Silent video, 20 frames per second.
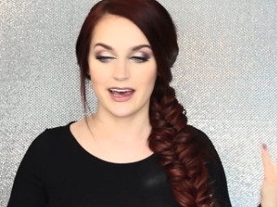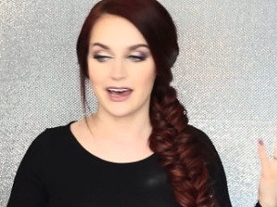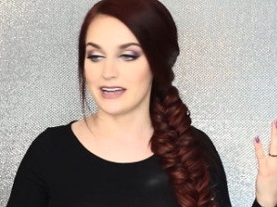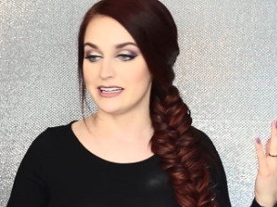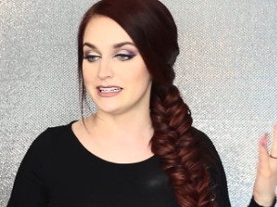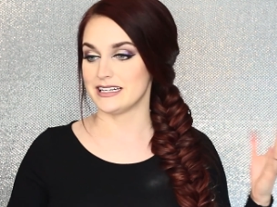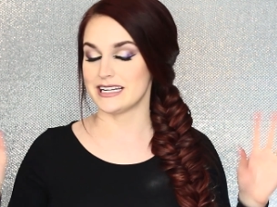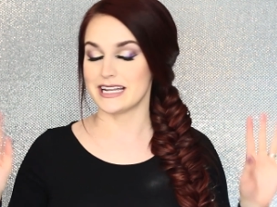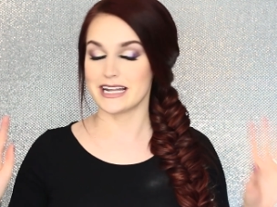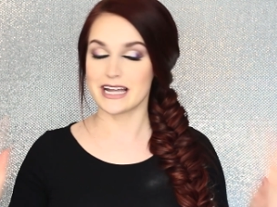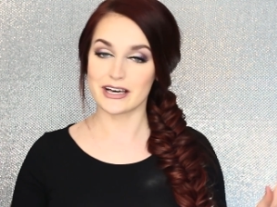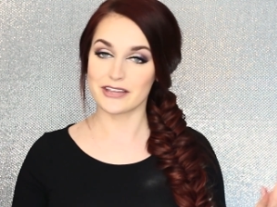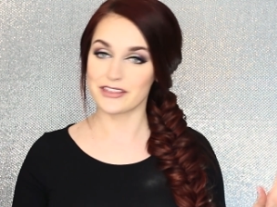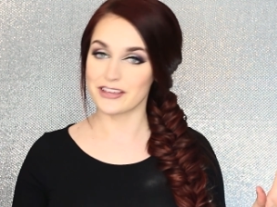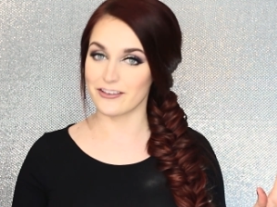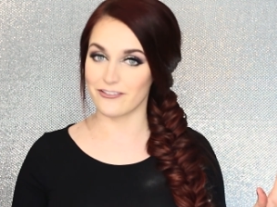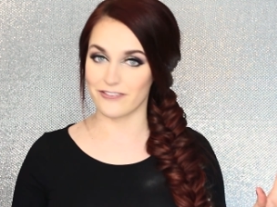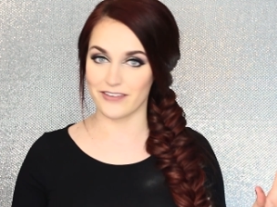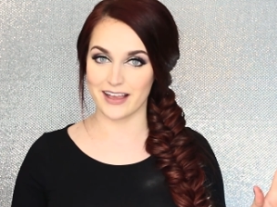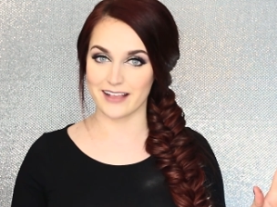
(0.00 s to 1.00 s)

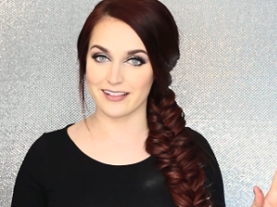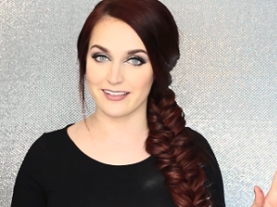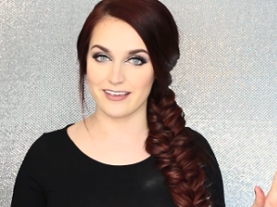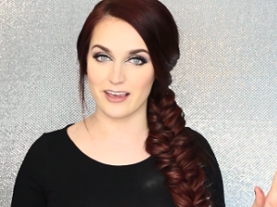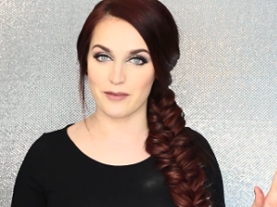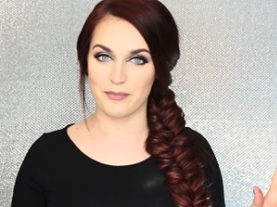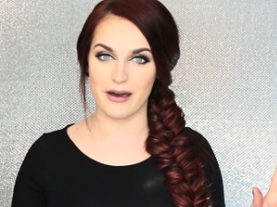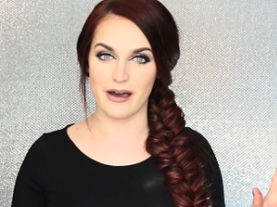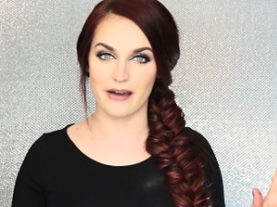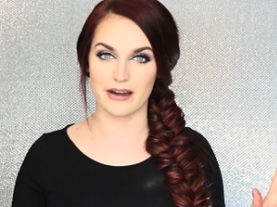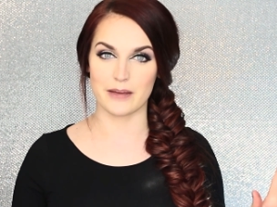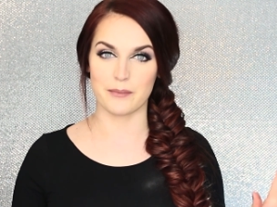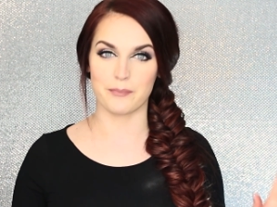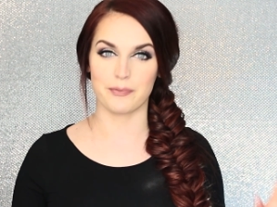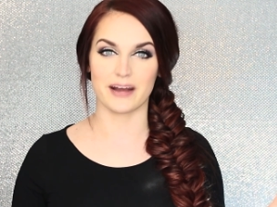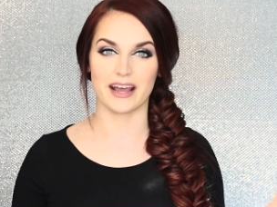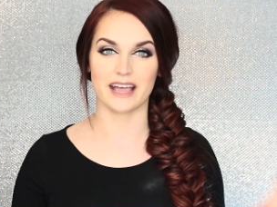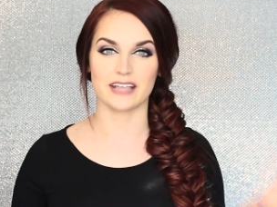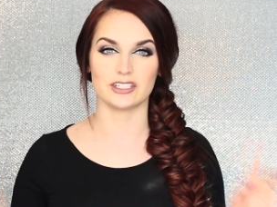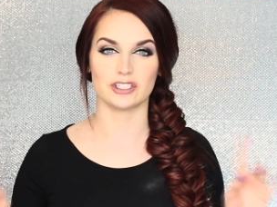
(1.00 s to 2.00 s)
Nothing fancy about it,
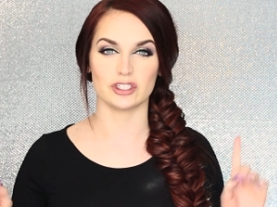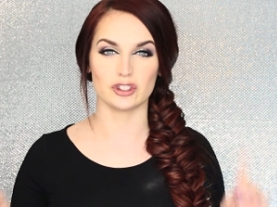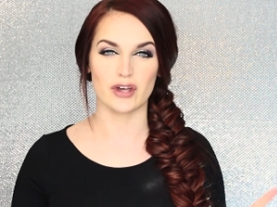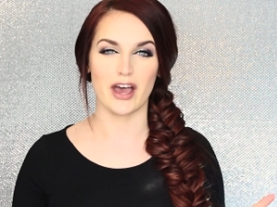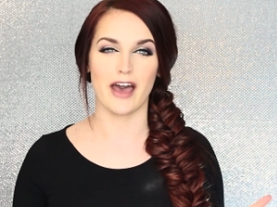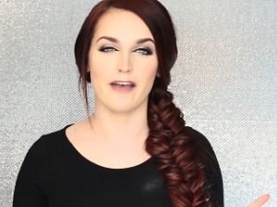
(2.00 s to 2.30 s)
but I do